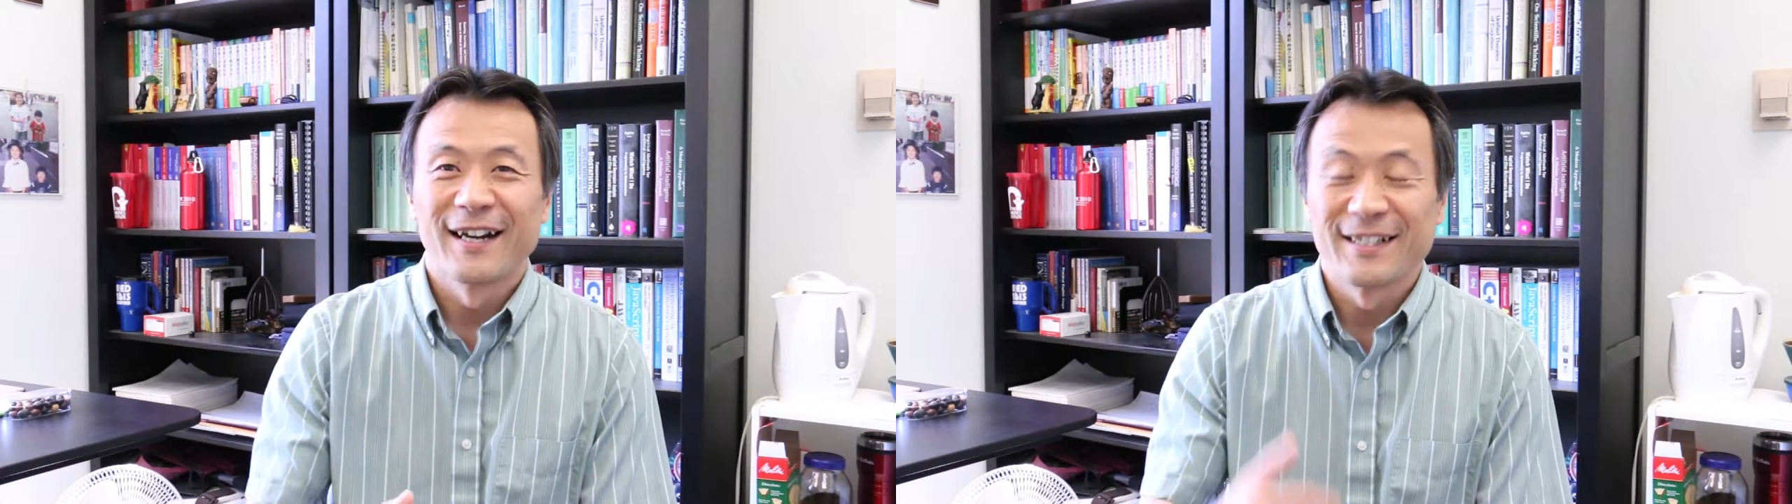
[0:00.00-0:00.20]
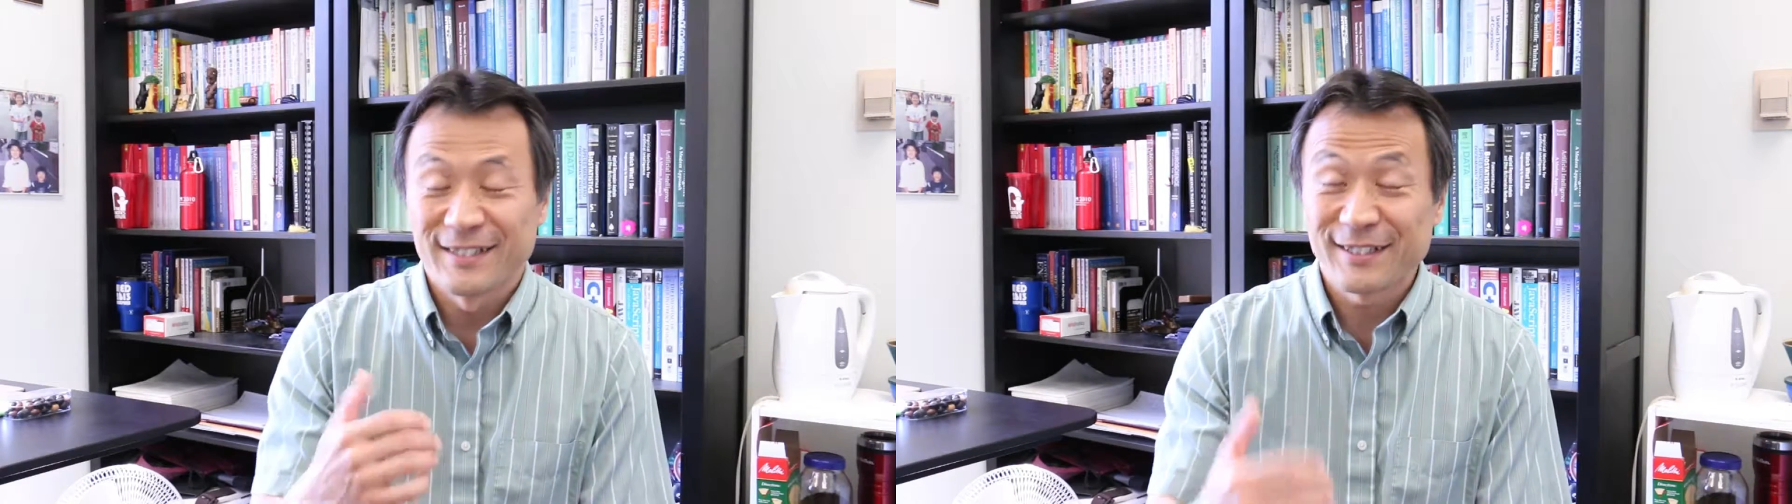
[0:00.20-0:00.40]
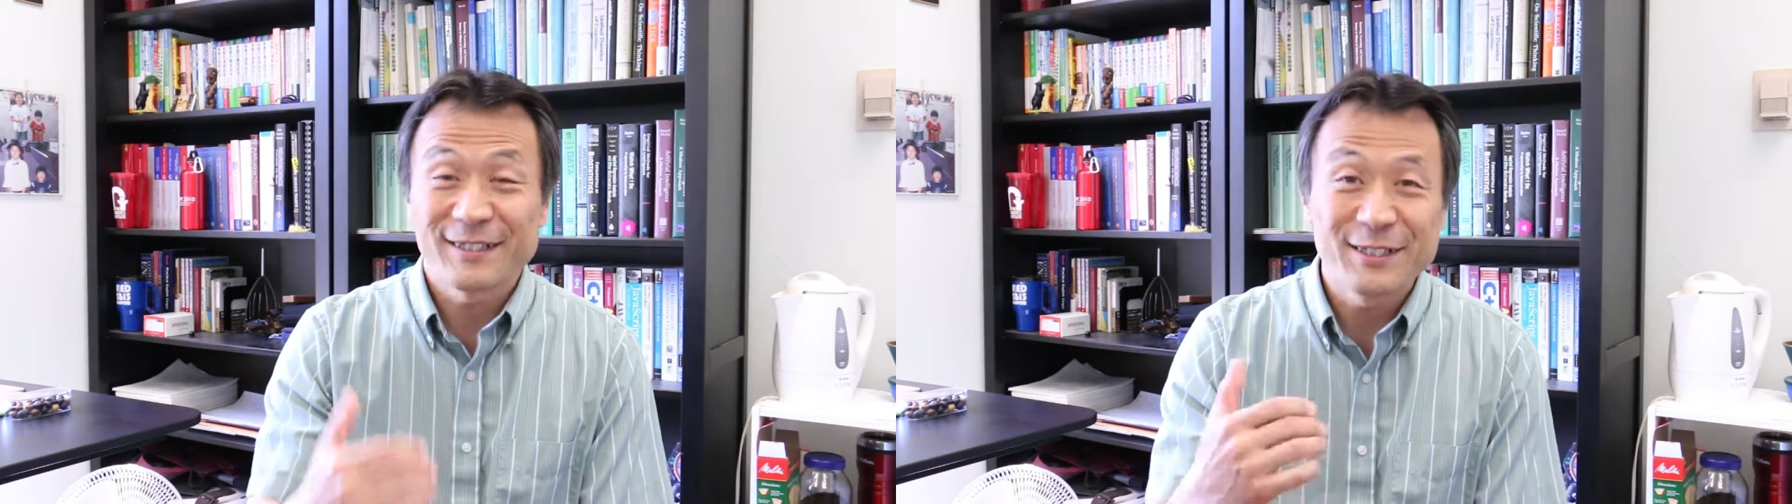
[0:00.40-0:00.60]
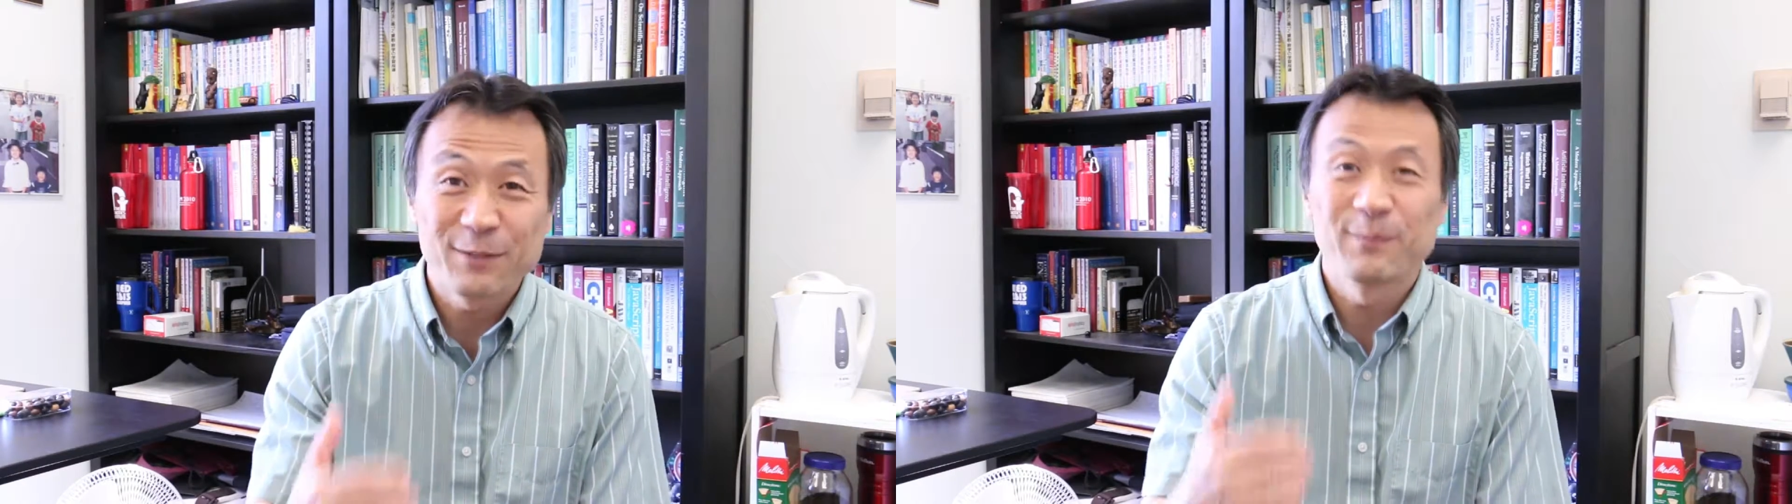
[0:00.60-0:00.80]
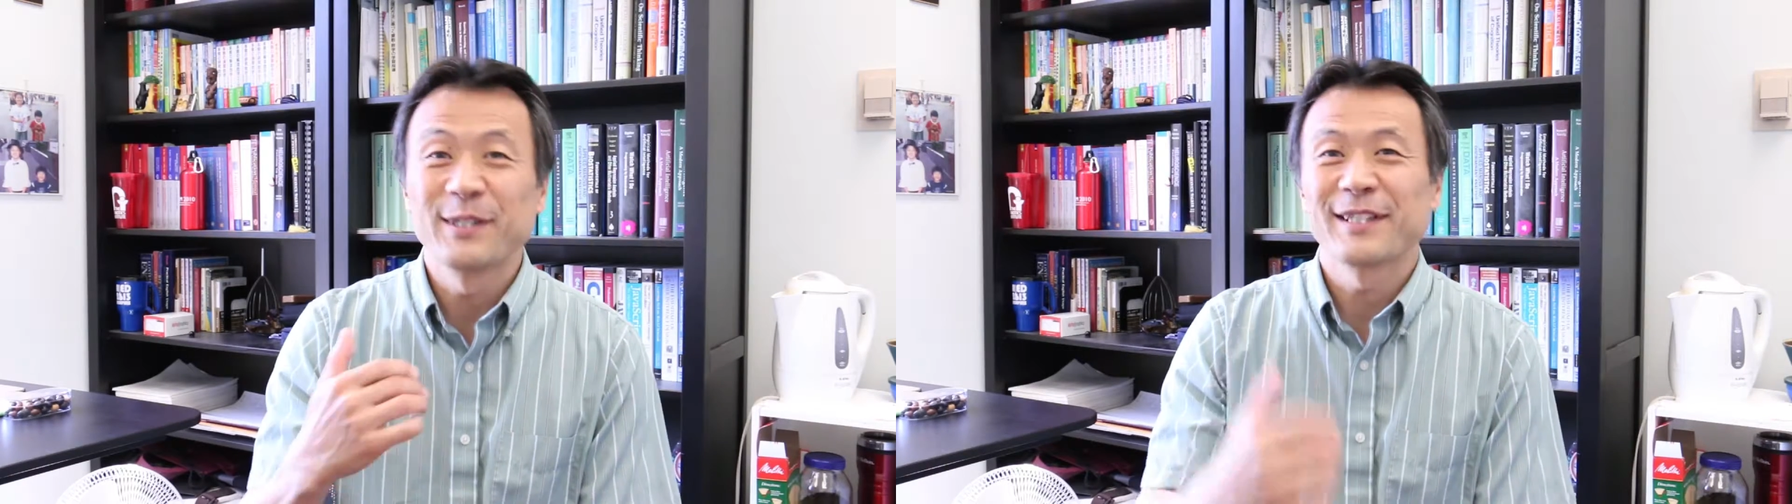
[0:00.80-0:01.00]
Generally
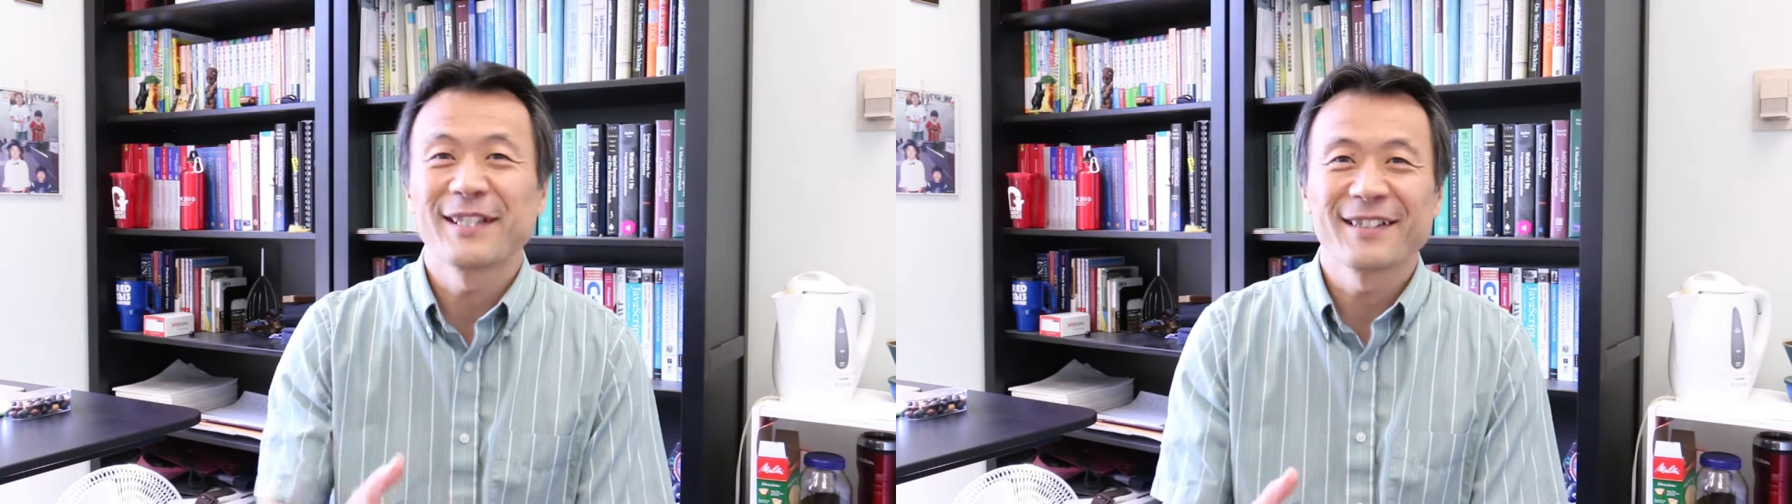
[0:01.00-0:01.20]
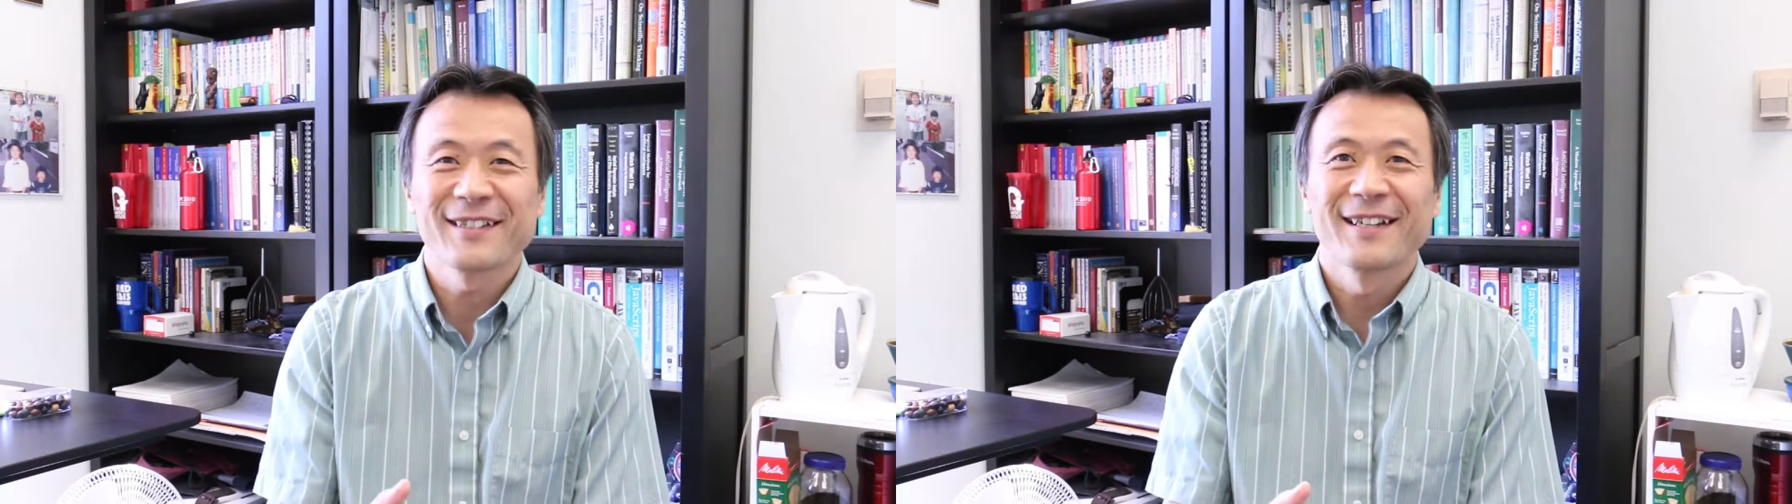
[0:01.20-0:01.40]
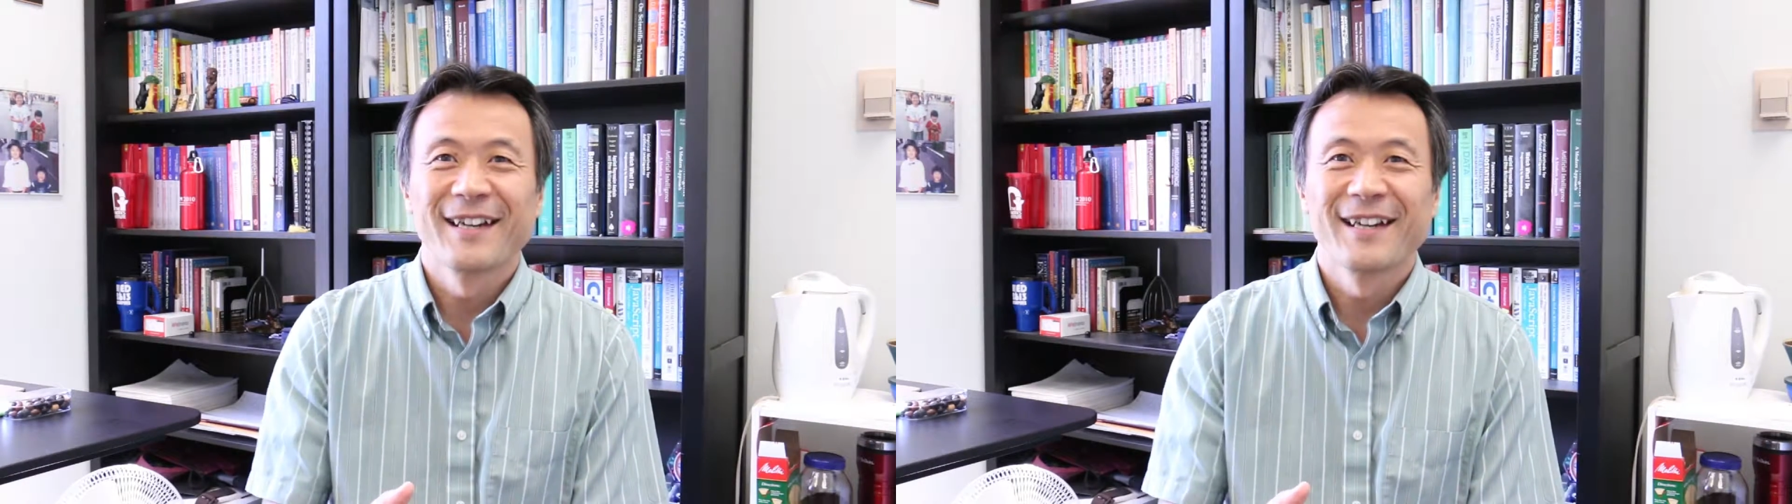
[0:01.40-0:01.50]
speaking,